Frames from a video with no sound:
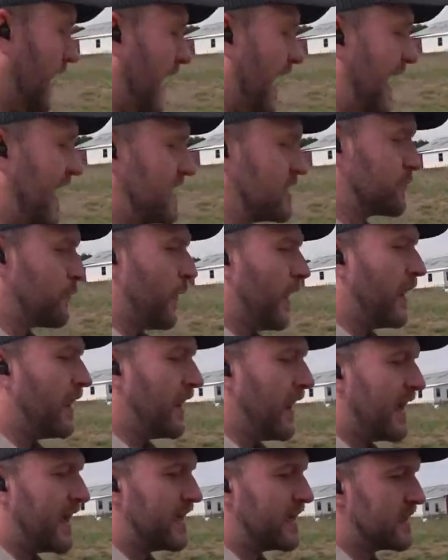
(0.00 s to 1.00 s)
as well
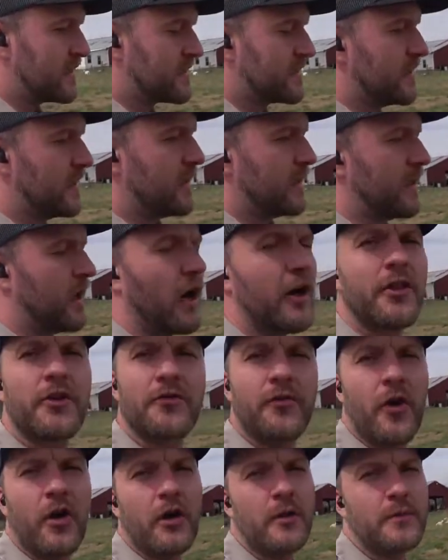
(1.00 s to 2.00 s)
as other
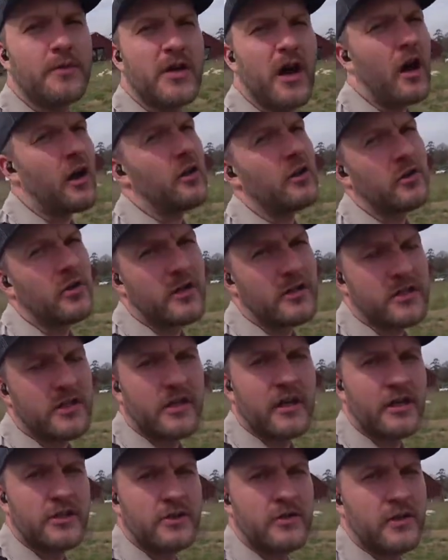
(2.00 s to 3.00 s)
farms all across the
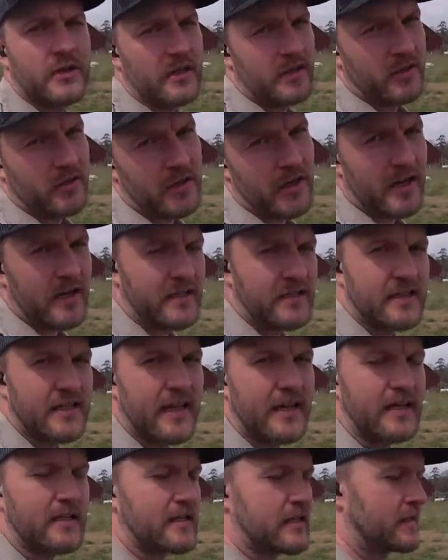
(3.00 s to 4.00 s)
country in the United
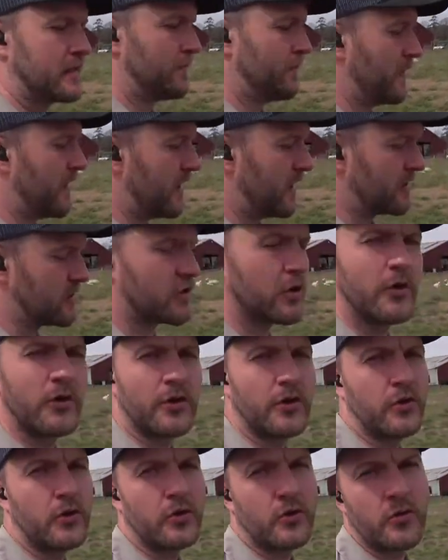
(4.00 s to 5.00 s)
States,
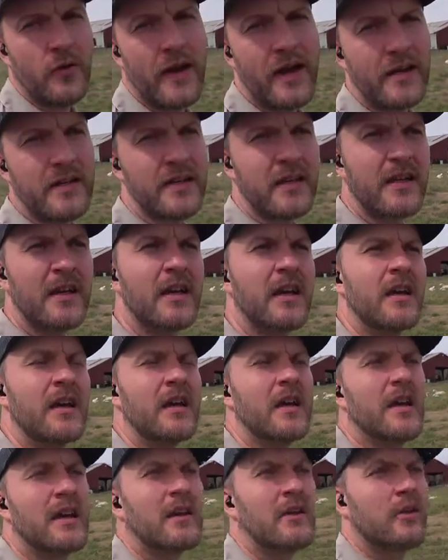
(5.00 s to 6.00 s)
showing you great
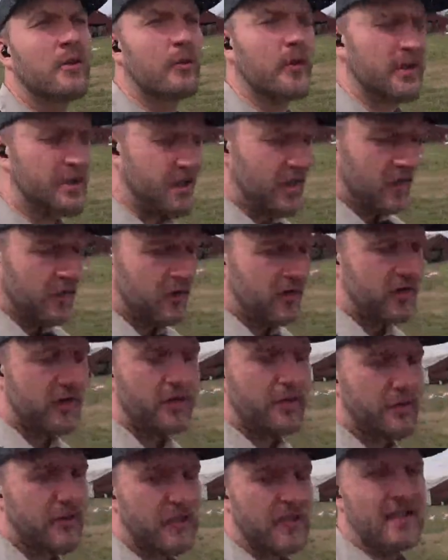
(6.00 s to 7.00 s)

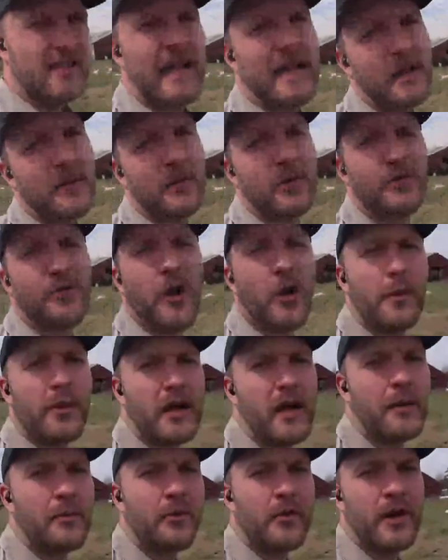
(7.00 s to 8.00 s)
regenerative, sustainable
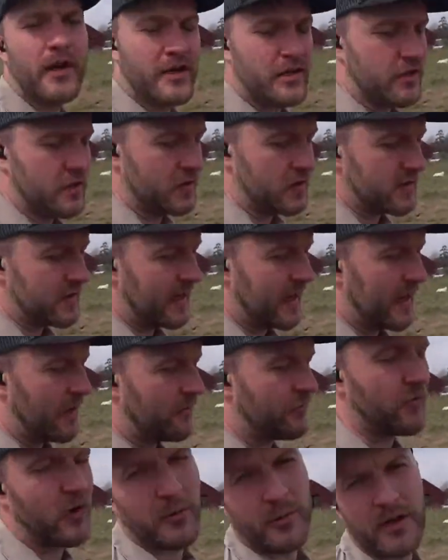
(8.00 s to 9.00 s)
farming operations and how
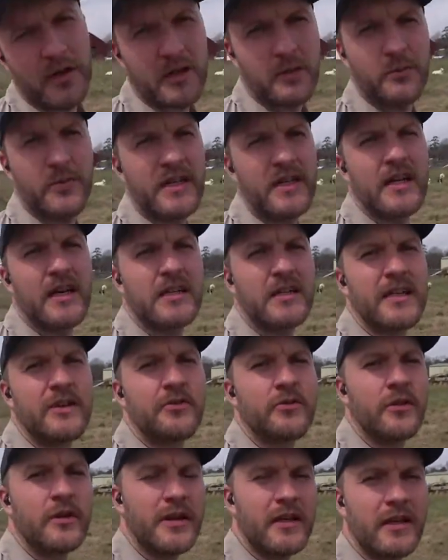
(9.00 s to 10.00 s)
farming can be done
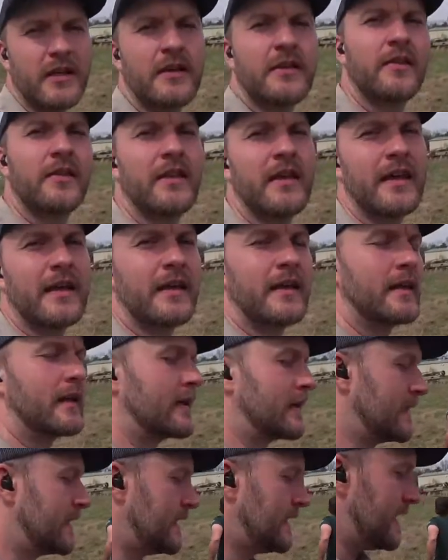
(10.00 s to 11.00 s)
differently than
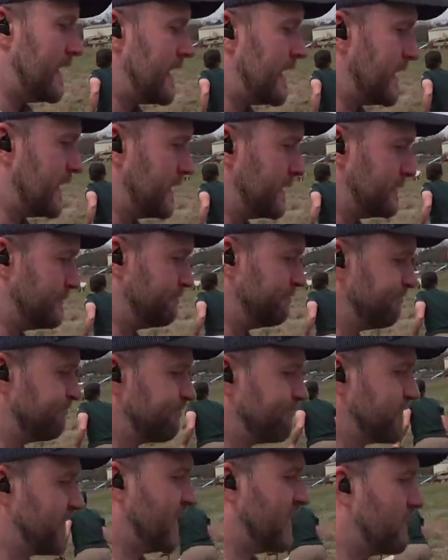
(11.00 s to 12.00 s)

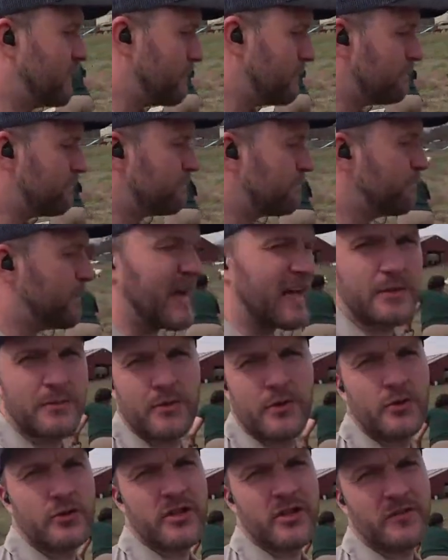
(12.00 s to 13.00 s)

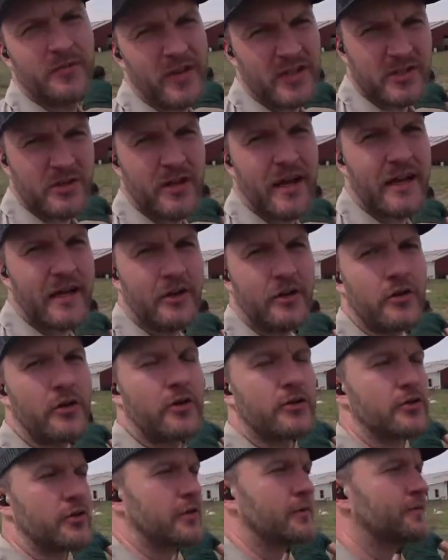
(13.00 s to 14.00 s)
mass-produced conventional
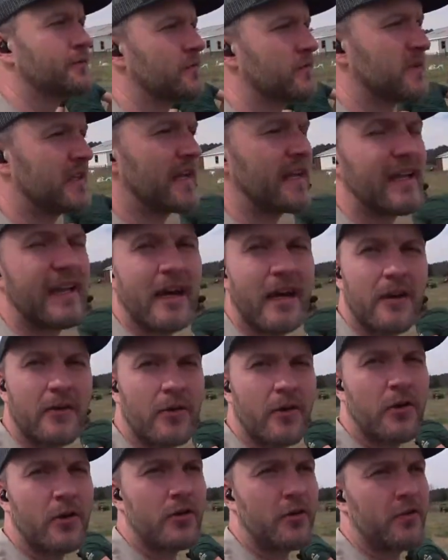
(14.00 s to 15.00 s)
agriculture. Taking care of
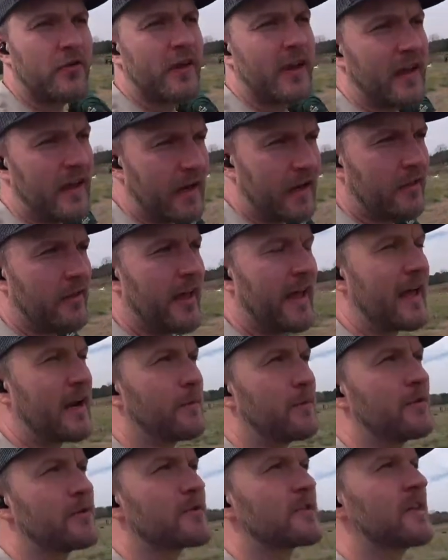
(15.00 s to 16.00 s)
the earth, taking care of the
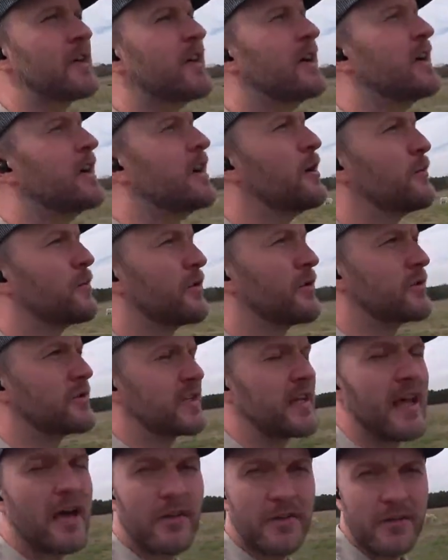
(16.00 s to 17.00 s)
animals,
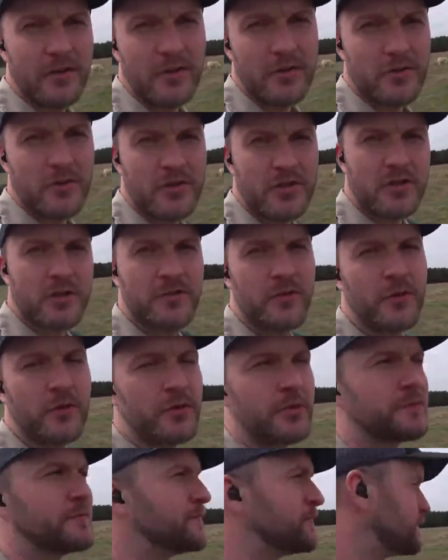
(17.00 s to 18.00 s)
producing healthy, nutritious food.